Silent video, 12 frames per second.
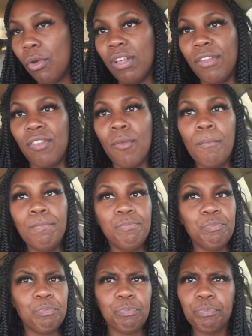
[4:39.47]
cause
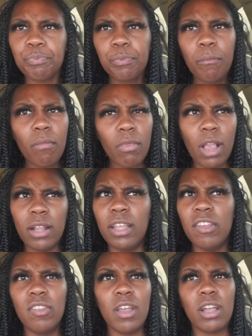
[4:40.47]

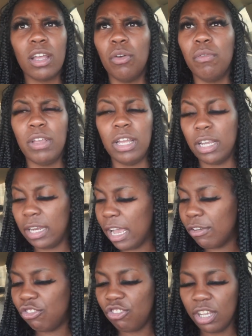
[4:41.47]
this Dunkin' over here didn't
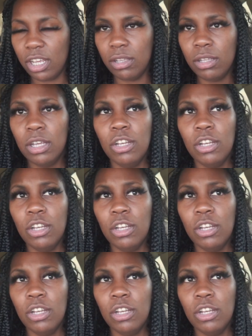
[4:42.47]
have shit.